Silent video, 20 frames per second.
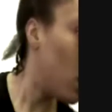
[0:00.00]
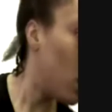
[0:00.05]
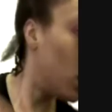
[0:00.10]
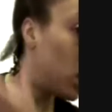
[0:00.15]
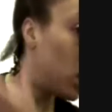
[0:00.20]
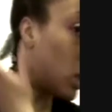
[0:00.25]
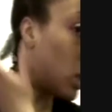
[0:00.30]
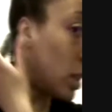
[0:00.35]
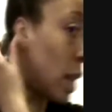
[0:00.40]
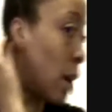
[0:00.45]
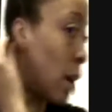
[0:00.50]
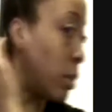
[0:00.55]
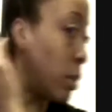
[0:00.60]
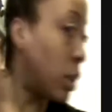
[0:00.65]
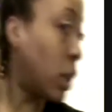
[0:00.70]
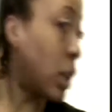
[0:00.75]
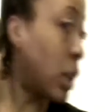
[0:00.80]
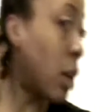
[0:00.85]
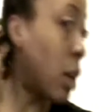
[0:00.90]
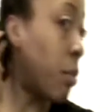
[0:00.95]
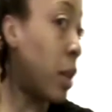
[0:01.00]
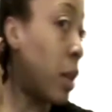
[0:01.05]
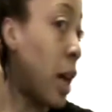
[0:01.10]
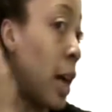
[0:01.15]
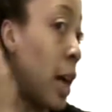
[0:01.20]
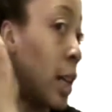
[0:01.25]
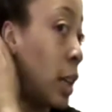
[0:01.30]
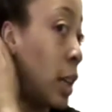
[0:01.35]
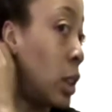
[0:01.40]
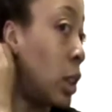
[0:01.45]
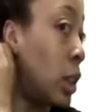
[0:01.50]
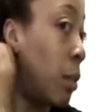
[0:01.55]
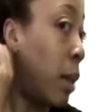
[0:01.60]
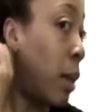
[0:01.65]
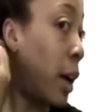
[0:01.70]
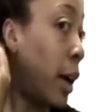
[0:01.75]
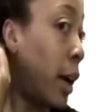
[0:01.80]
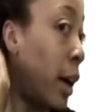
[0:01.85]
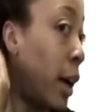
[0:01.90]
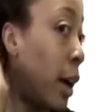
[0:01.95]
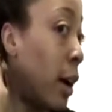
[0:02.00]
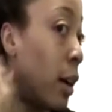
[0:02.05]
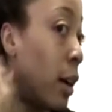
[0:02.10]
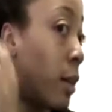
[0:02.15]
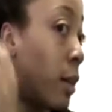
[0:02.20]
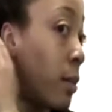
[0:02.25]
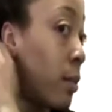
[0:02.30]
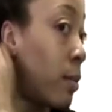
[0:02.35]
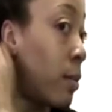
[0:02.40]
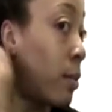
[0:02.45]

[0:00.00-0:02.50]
So now I'm just going to apply that to my hair.